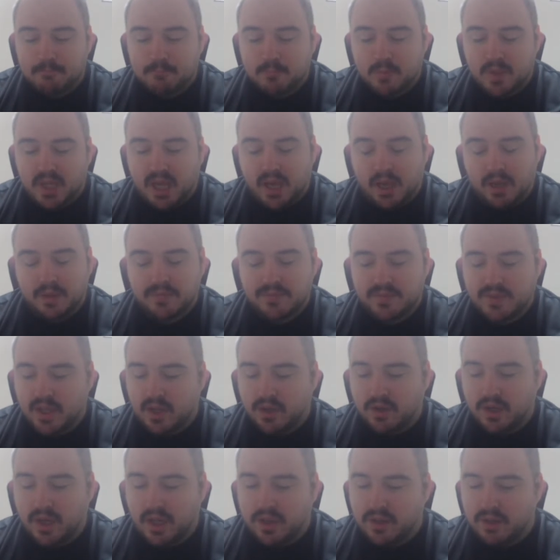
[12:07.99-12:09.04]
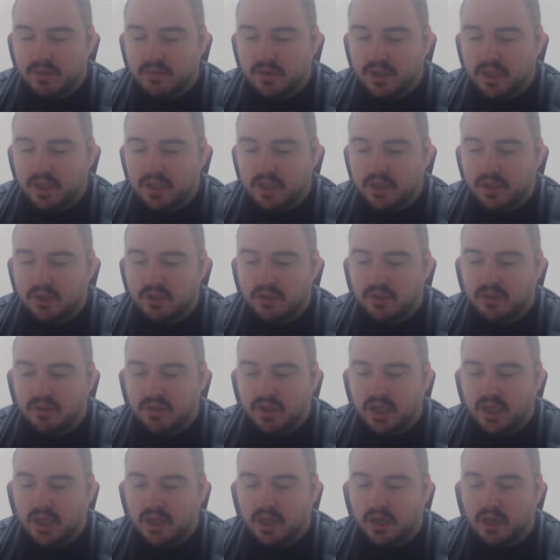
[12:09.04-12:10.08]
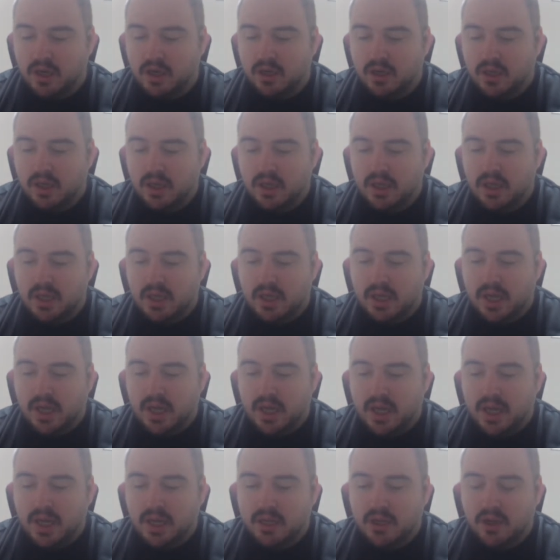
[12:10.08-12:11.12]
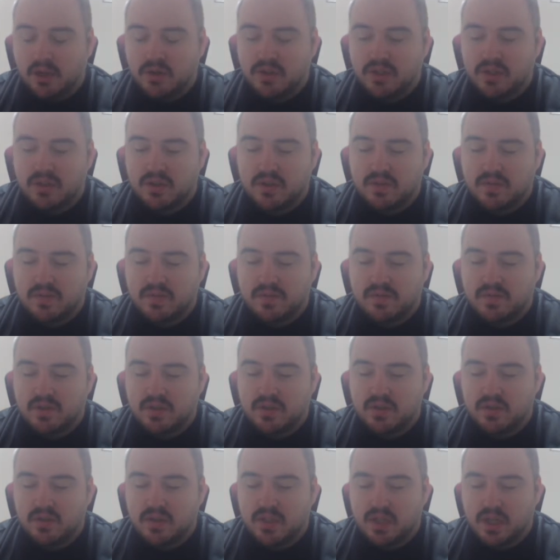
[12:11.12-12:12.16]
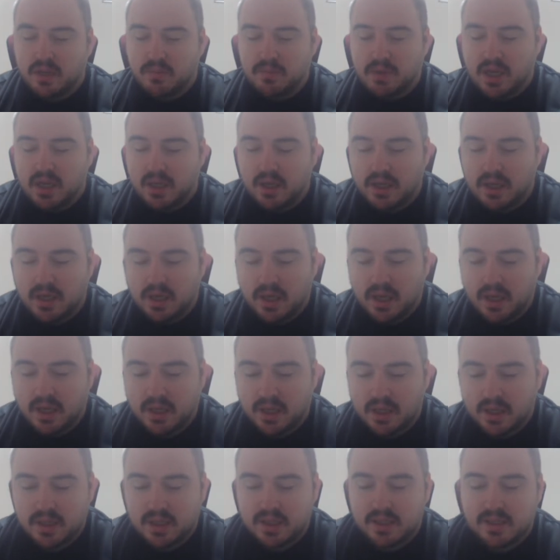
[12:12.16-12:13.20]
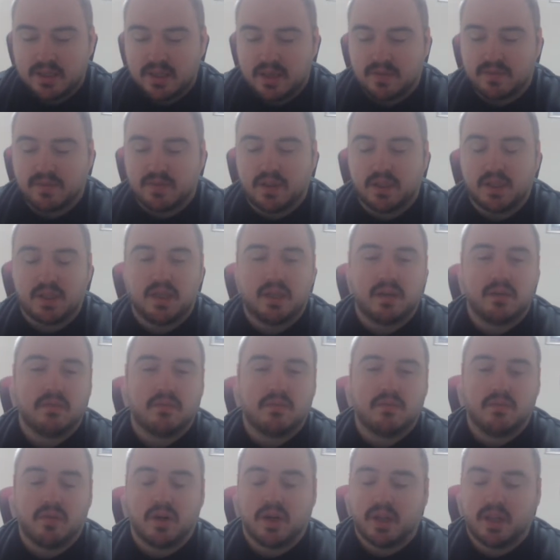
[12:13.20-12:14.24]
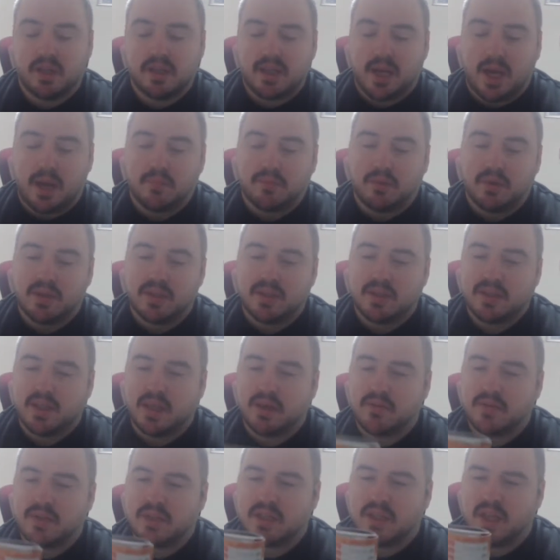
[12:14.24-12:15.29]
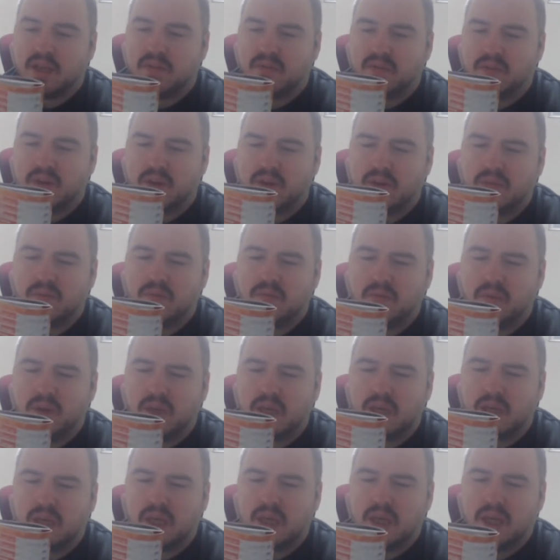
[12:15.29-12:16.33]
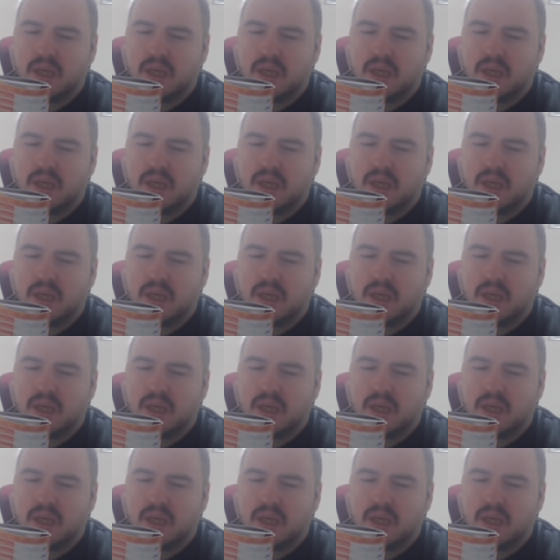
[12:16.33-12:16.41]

Yeah, so nothing really new here. Ghost of Tsushima is definitely one of the top ones that we say every week,